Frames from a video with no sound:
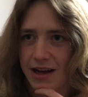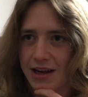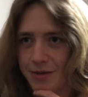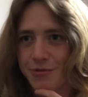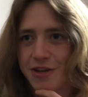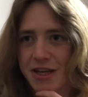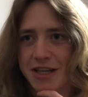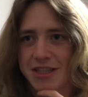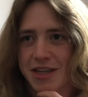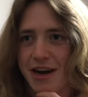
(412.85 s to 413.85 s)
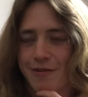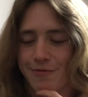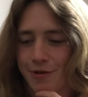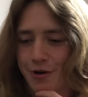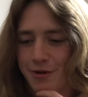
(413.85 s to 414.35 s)
And I'm really excited
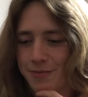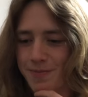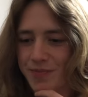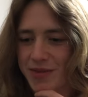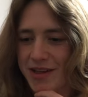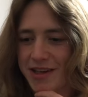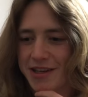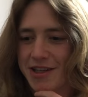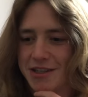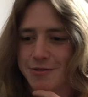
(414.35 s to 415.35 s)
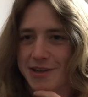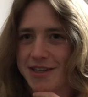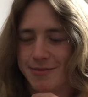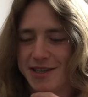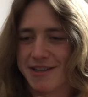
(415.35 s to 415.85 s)
for this
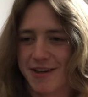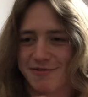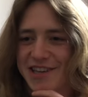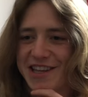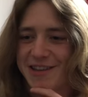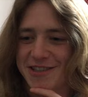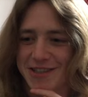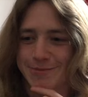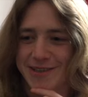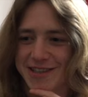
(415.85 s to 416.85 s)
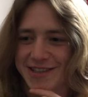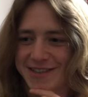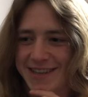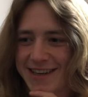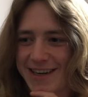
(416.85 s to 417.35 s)
week to be done with, just
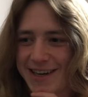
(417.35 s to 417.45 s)
because,